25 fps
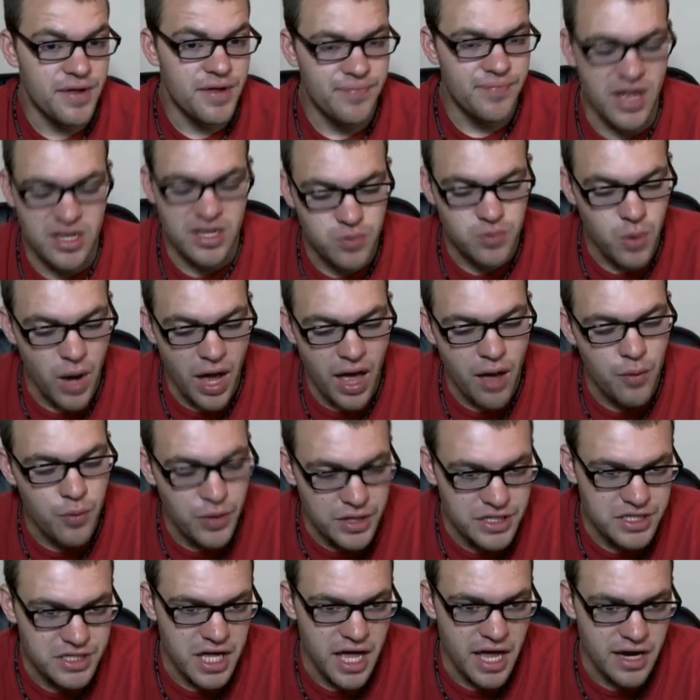That's why I
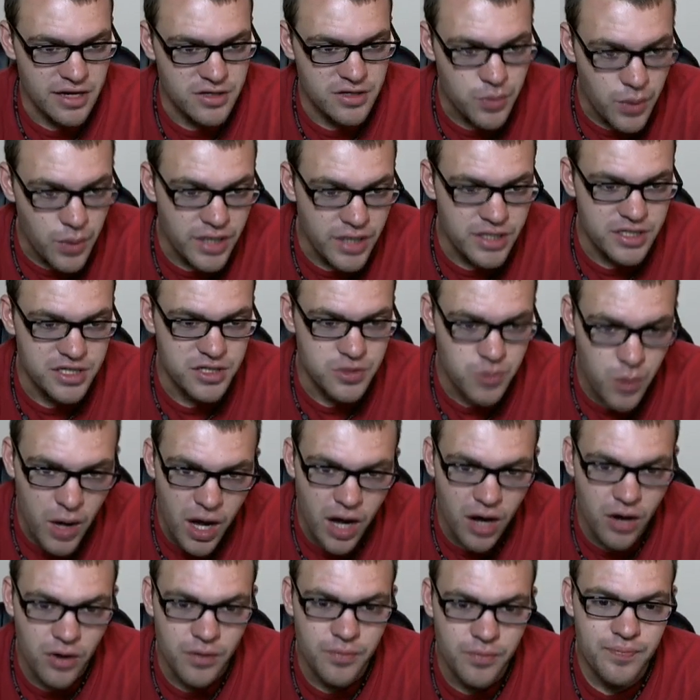wish they had a Twitch as
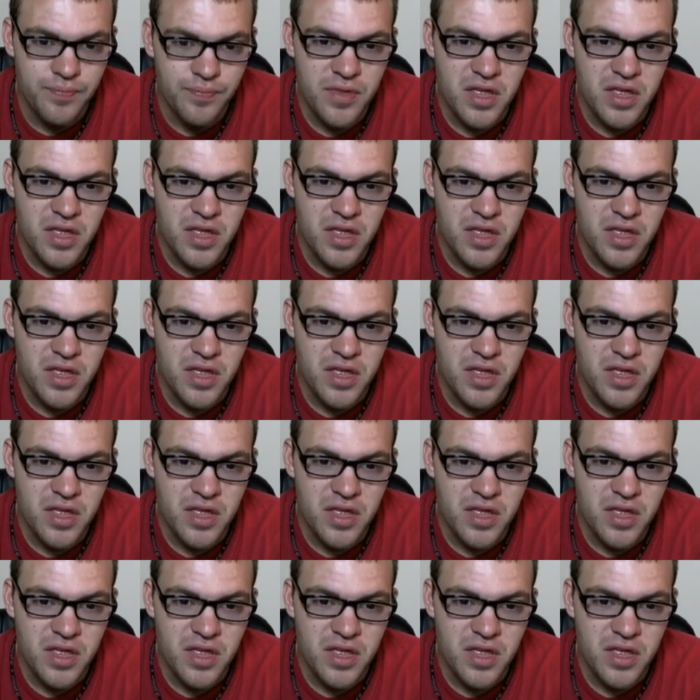well.